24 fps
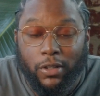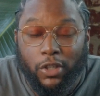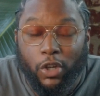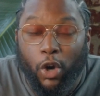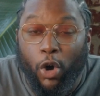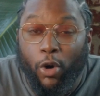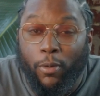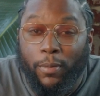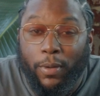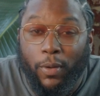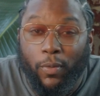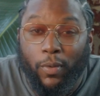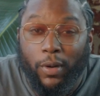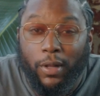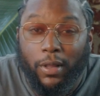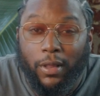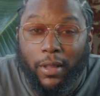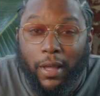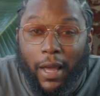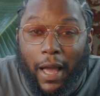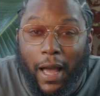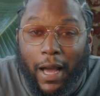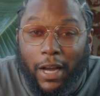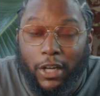told me what
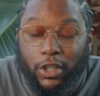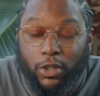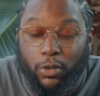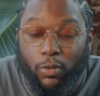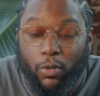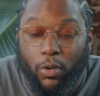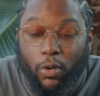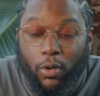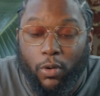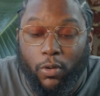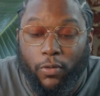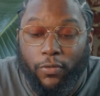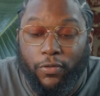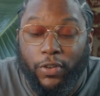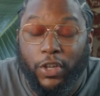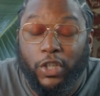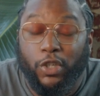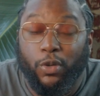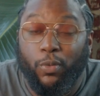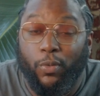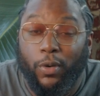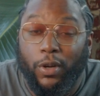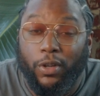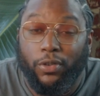the actual
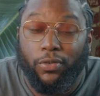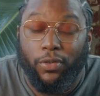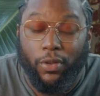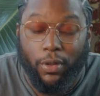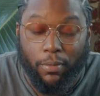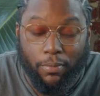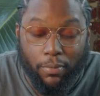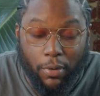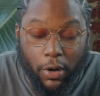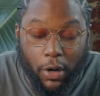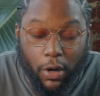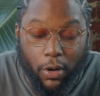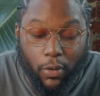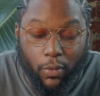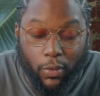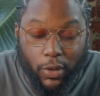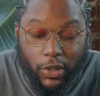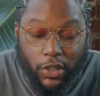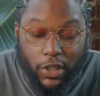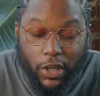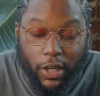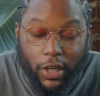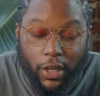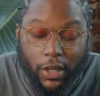vision was for the book,
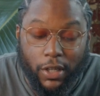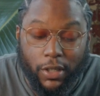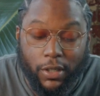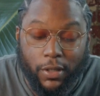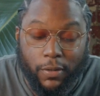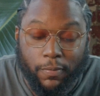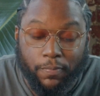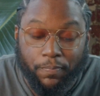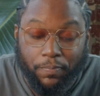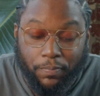which is